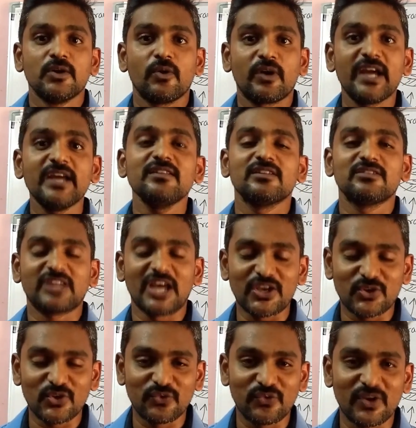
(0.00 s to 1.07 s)
Okay,
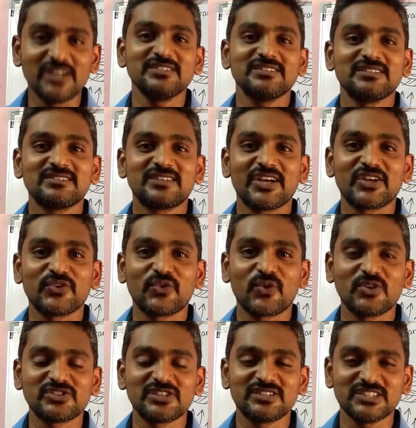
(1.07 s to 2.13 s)
thank you friends, thank you for
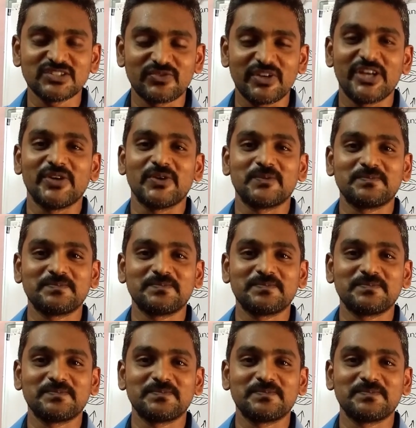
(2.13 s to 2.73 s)
watching this video.